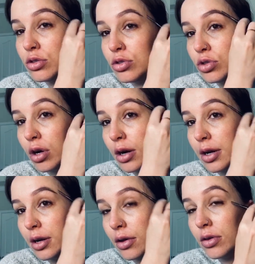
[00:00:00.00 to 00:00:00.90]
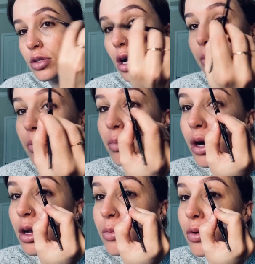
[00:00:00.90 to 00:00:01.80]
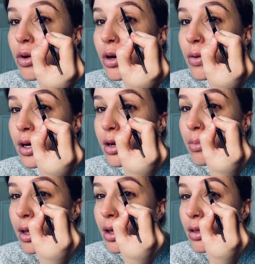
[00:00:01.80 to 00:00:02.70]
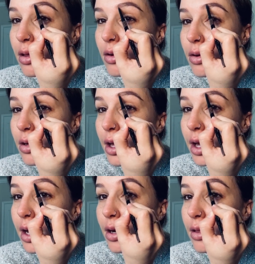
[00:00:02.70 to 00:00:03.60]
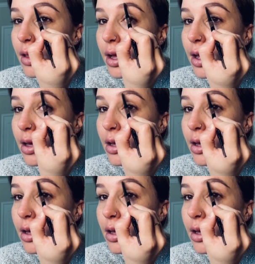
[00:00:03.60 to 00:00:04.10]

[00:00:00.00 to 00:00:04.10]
draw it in on the top and bottom, I'll go in and make little hair-like